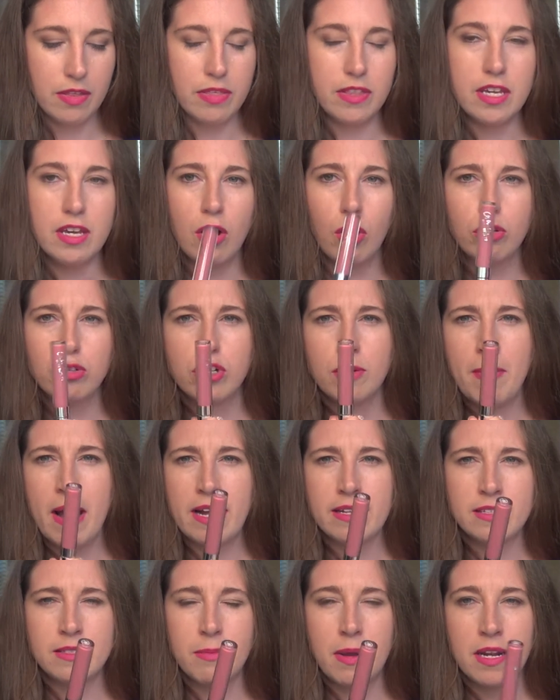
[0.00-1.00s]
the Ultra
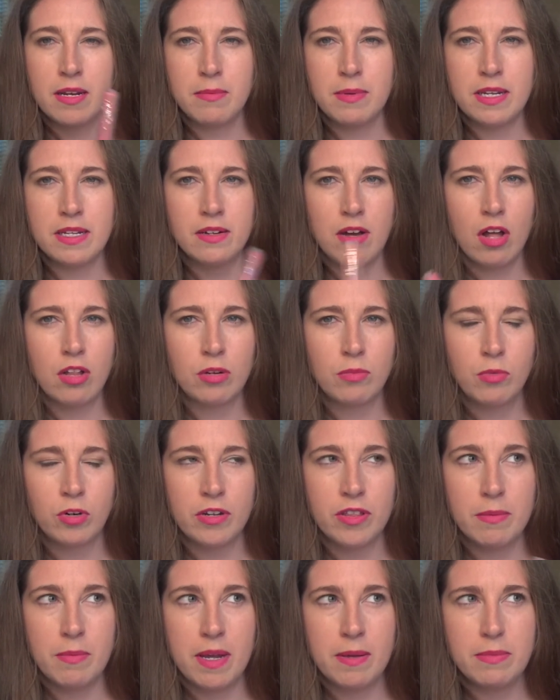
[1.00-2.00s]
Mattes might be $1
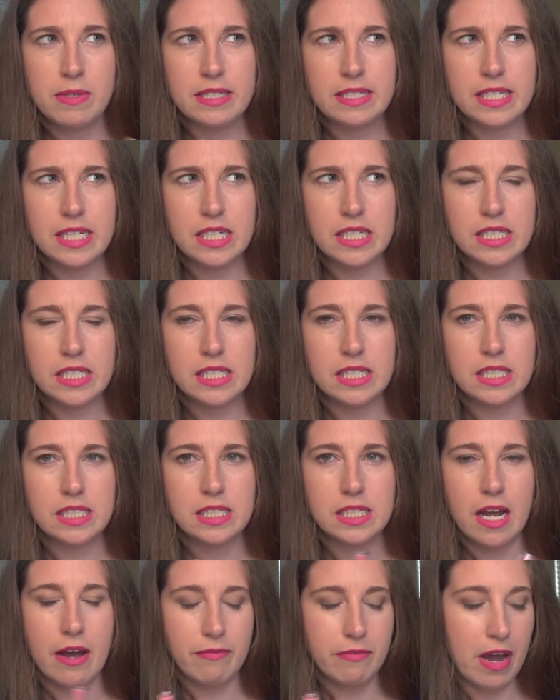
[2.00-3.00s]
more, they might be
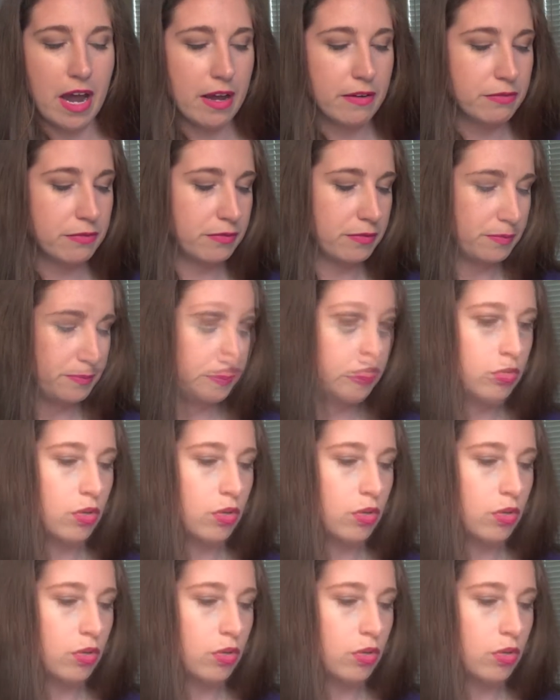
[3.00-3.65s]
$6, not $5.